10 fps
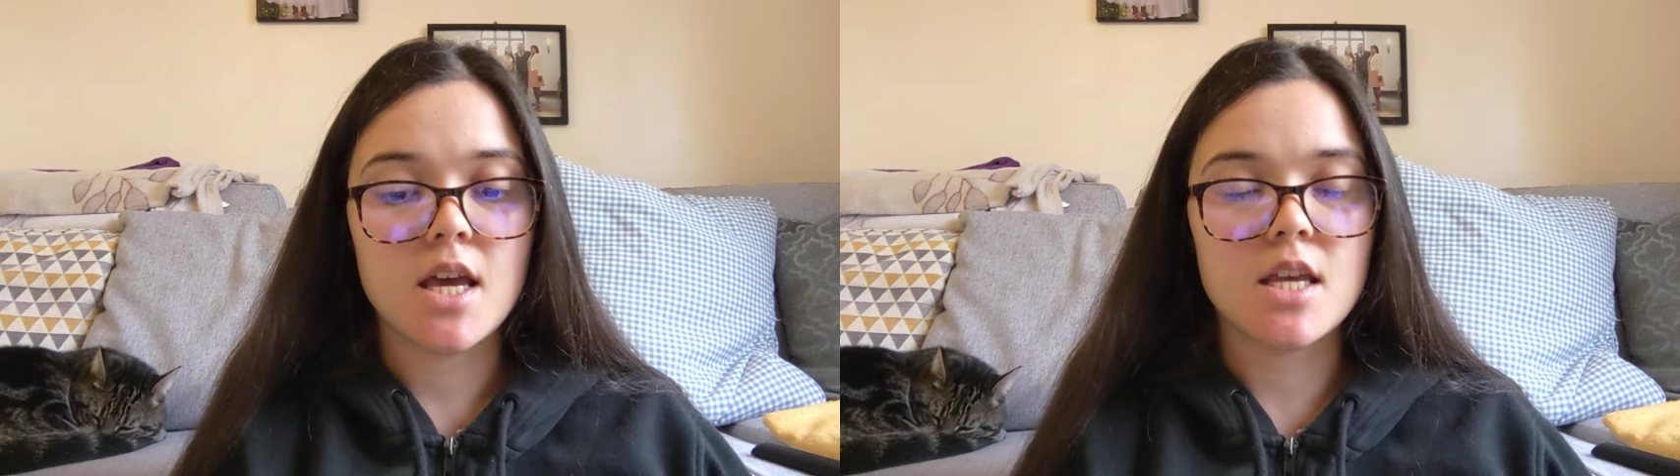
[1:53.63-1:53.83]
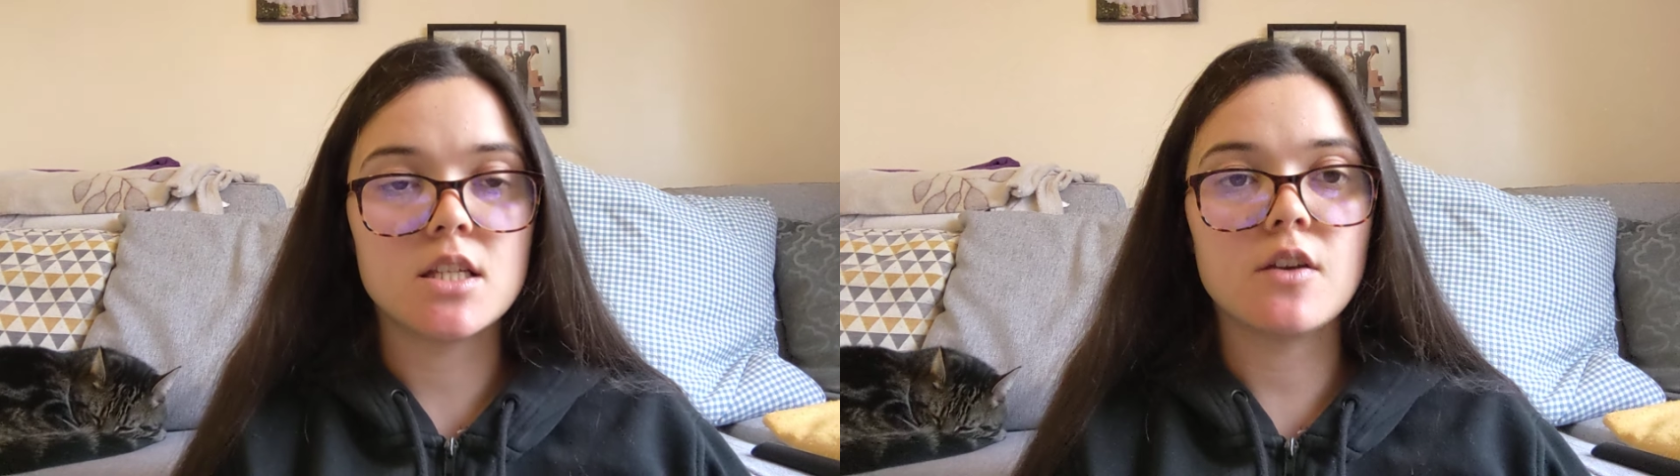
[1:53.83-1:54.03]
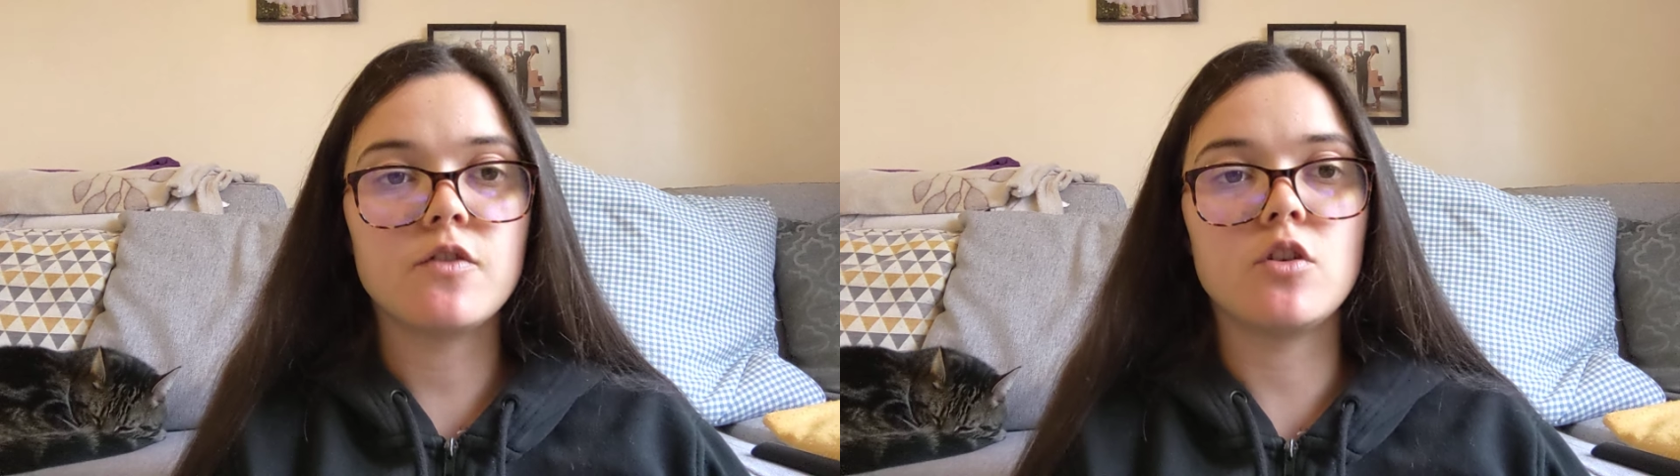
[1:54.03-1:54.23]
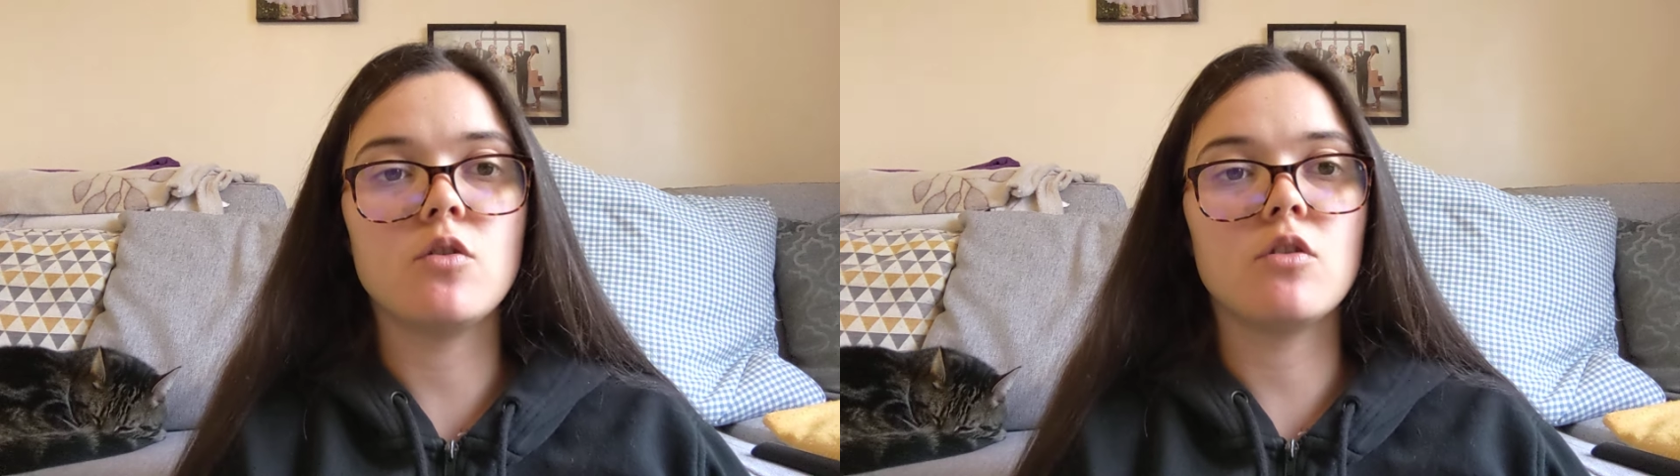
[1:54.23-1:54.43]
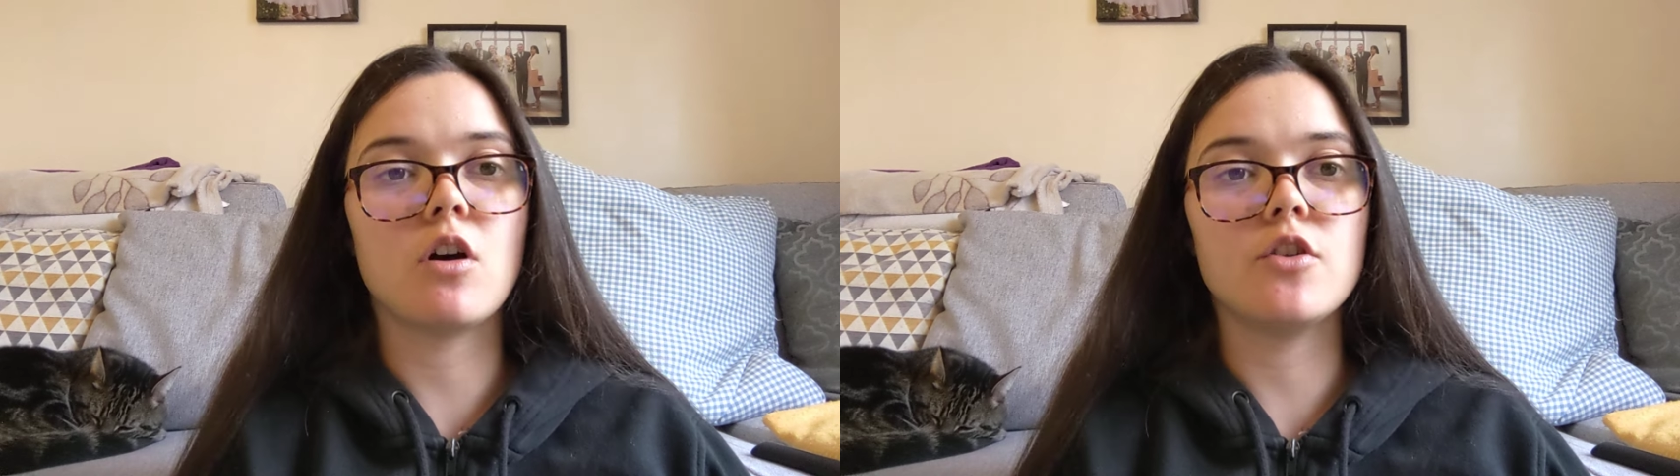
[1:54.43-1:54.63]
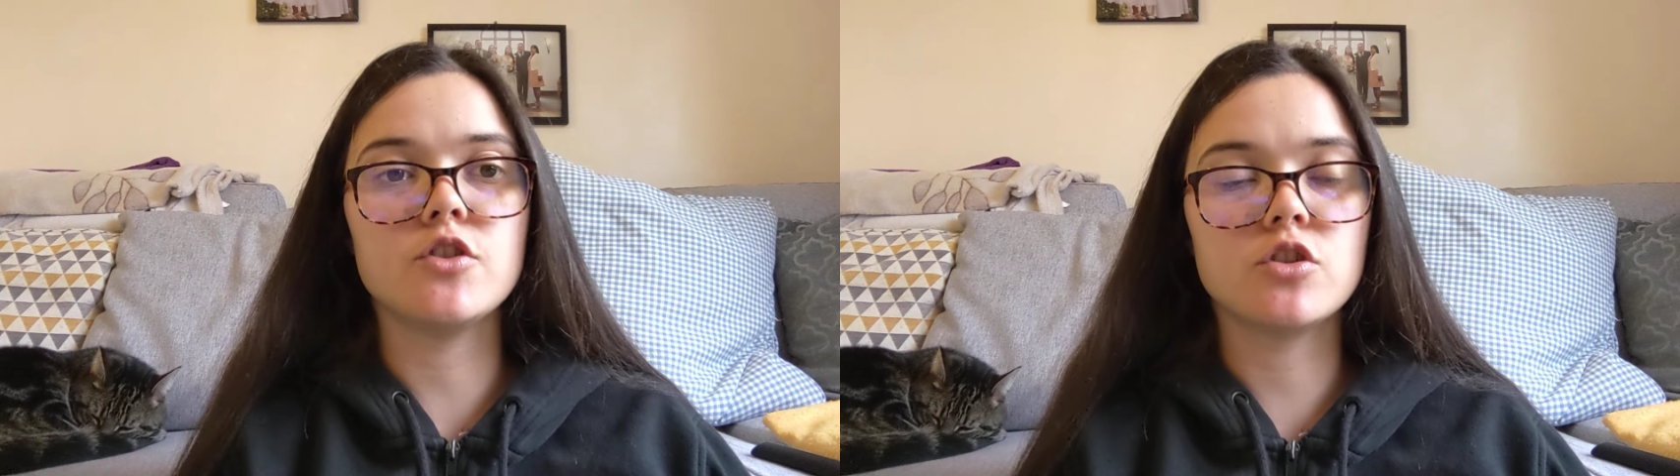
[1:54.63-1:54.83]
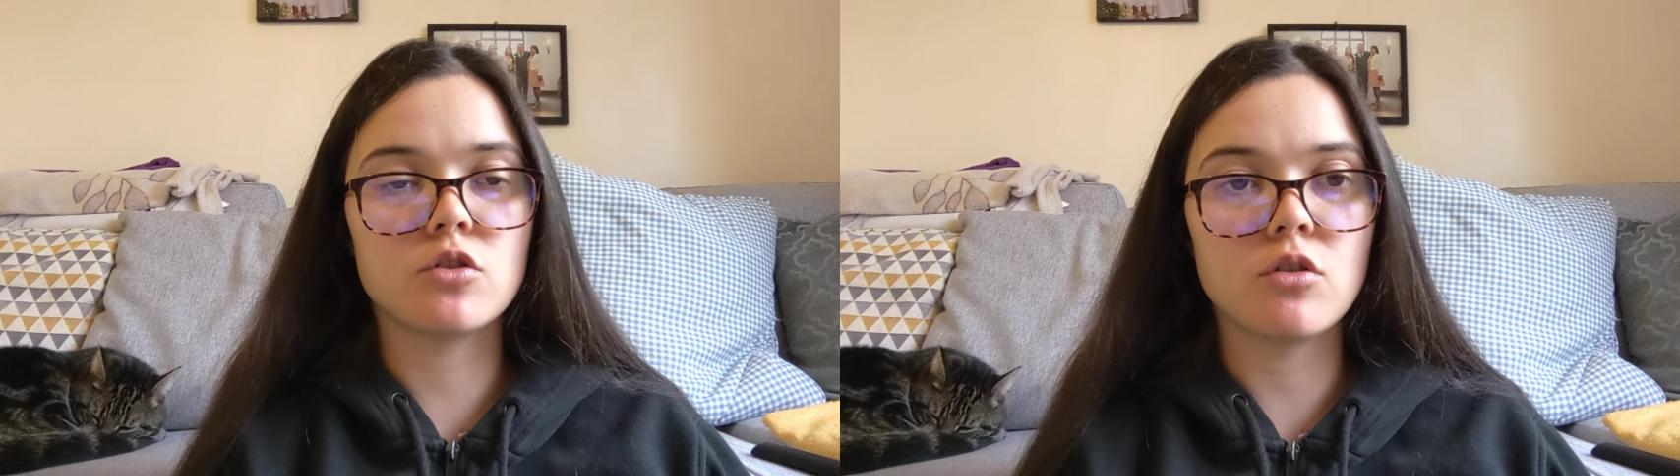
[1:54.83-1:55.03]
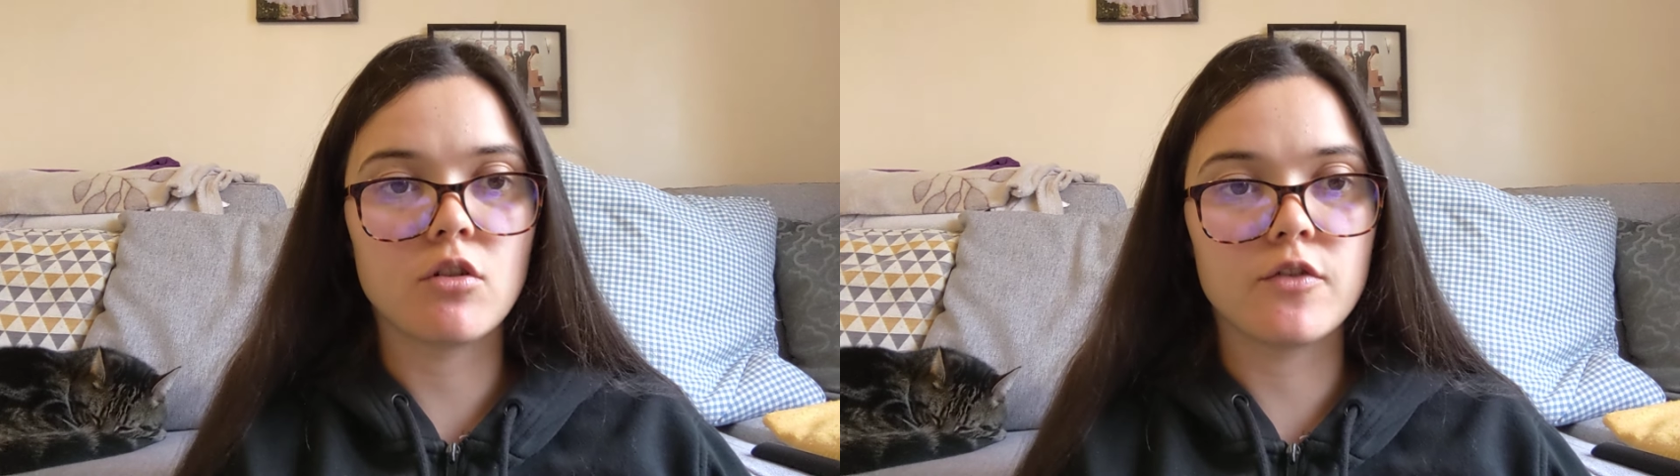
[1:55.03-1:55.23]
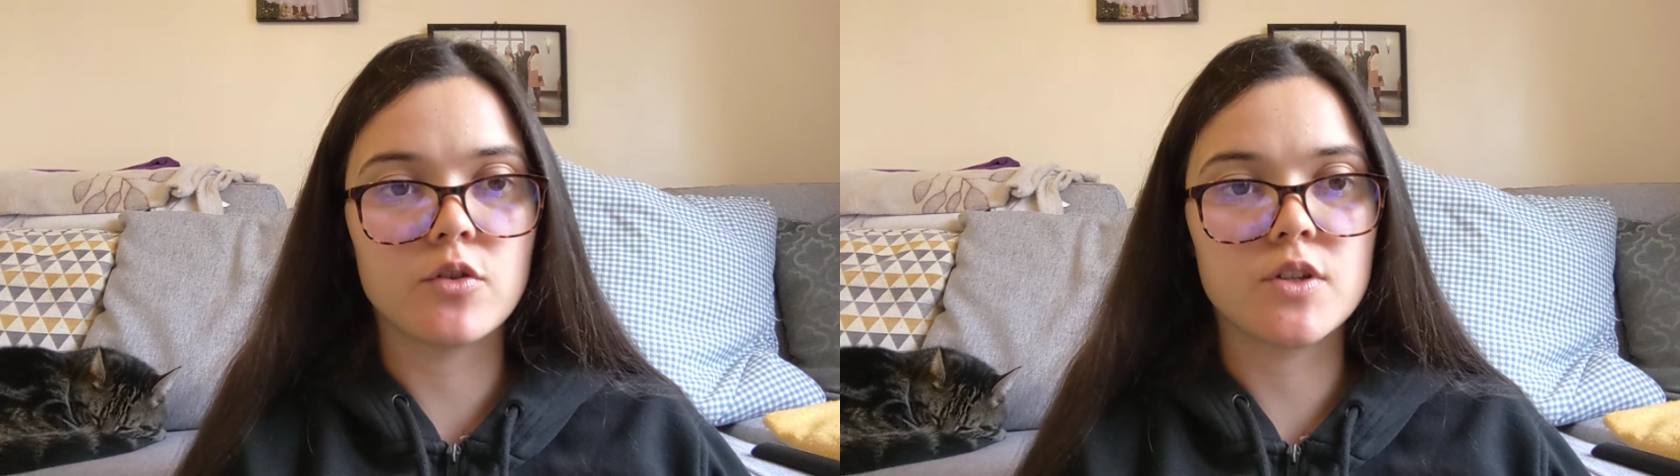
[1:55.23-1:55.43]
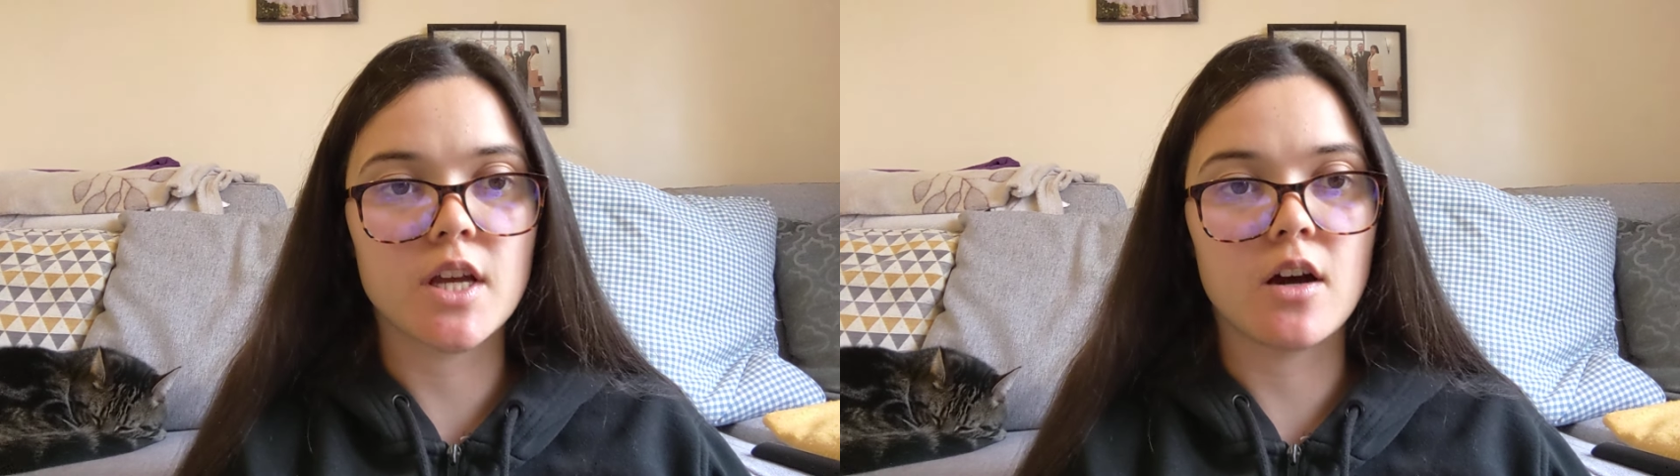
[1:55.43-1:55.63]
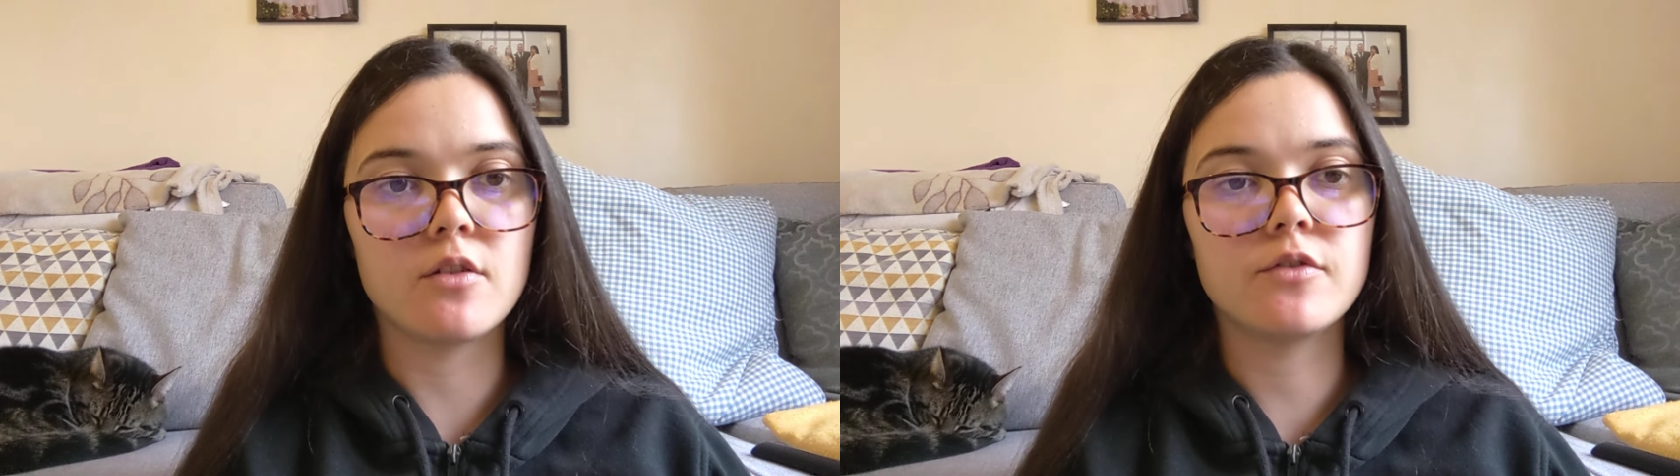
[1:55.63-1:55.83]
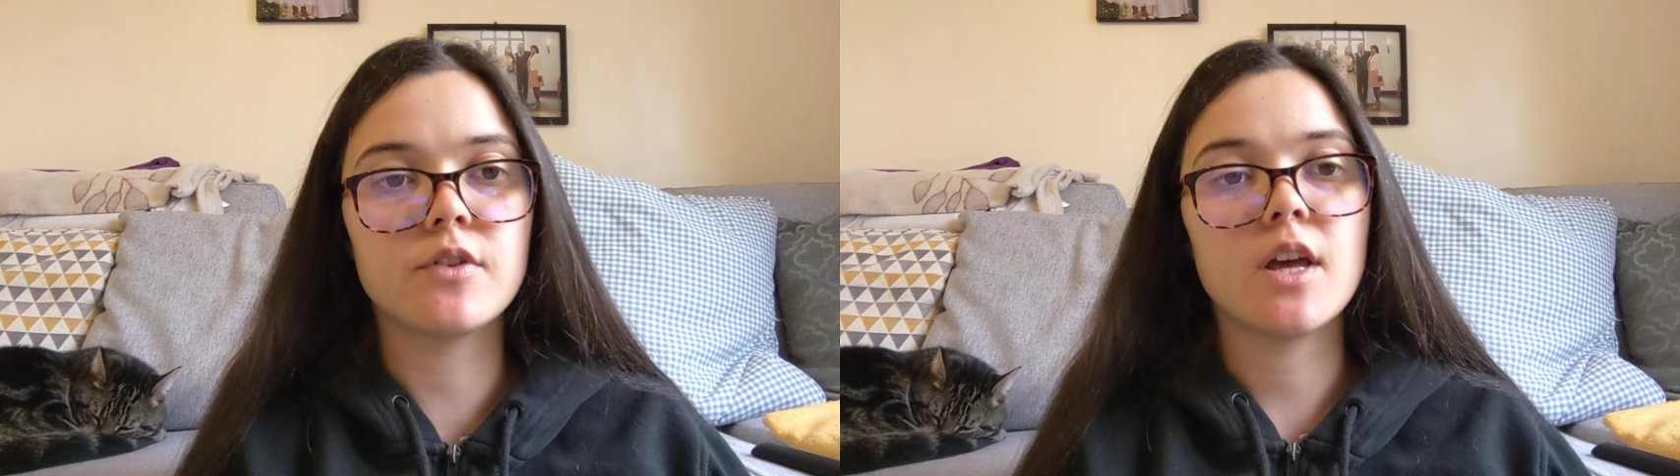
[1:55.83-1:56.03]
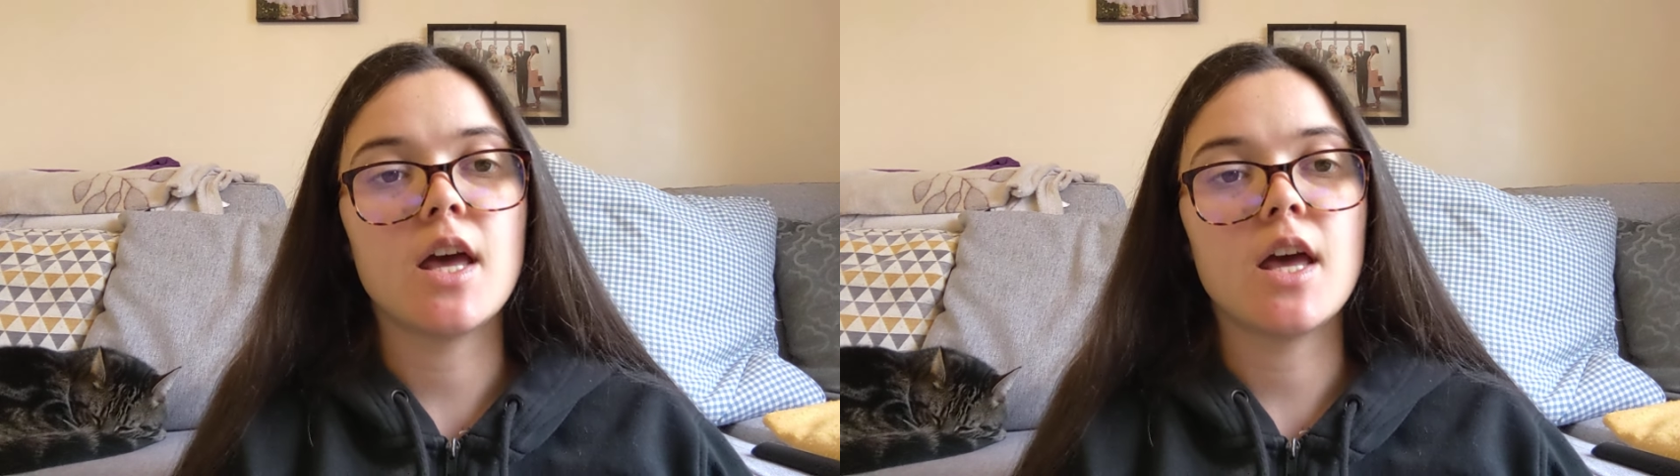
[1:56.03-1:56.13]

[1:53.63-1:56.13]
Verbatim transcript: is if you're unsure of yourself